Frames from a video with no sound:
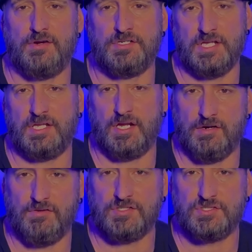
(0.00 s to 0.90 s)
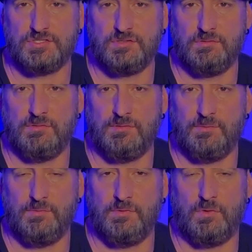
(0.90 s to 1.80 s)
take care of us
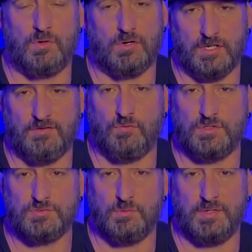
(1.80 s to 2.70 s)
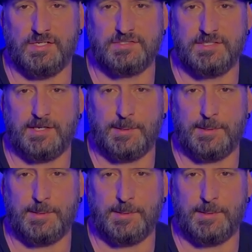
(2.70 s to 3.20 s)
or our loved ones when we get sick.